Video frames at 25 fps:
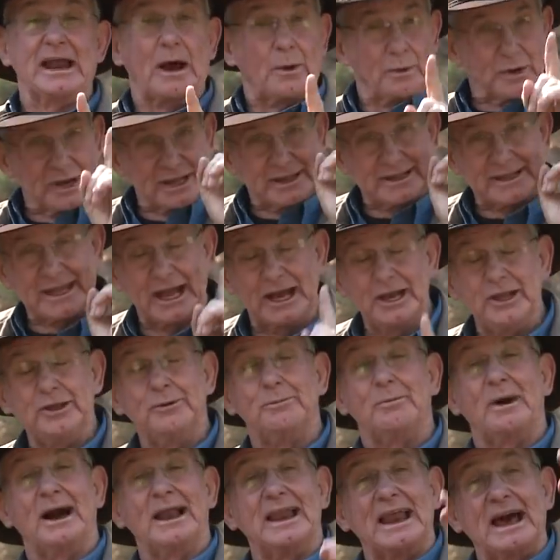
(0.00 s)
I want to tell you
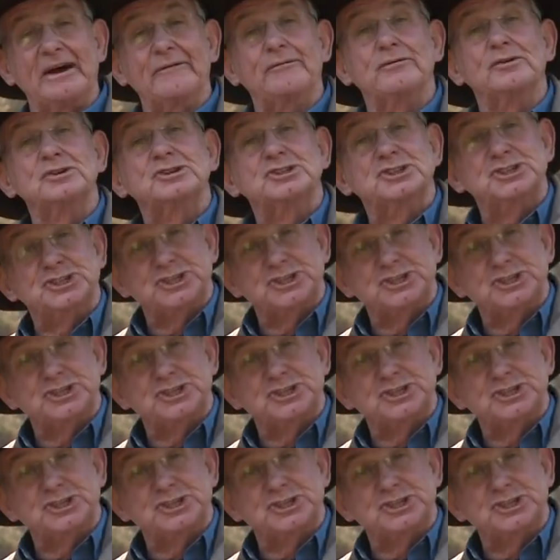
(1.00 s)
my life was